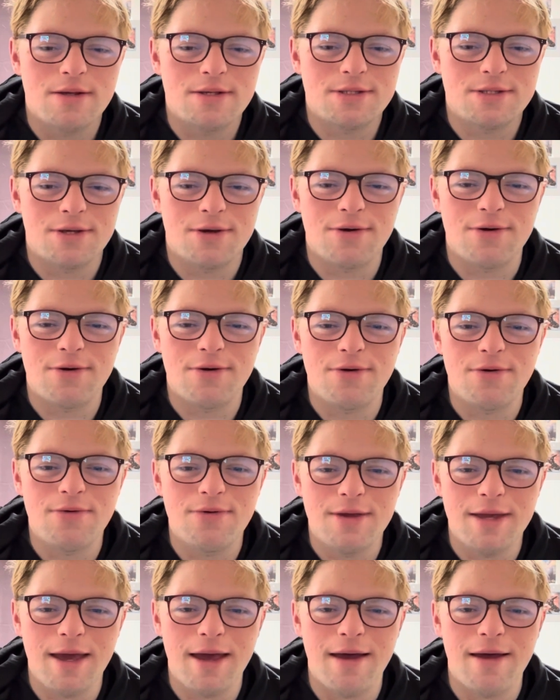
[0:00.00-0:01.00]
So,
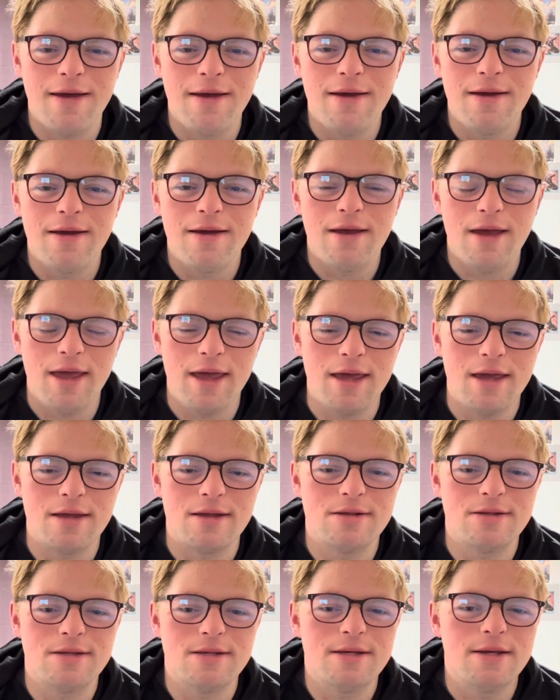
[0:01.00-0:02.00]
yeah.
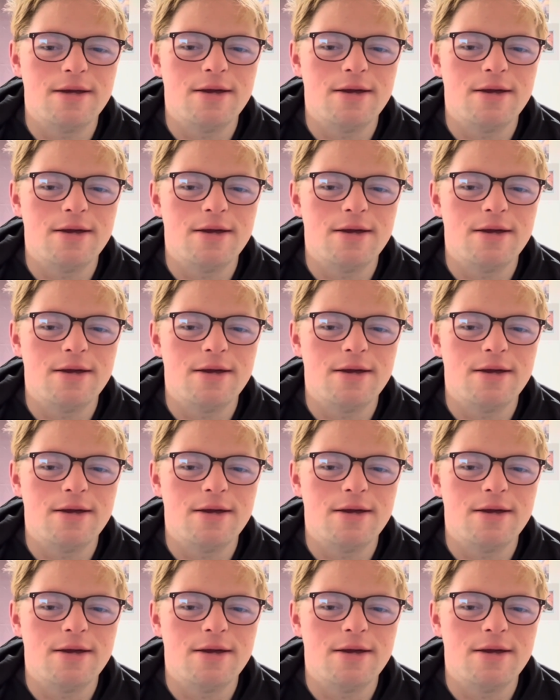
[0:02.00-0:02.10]
And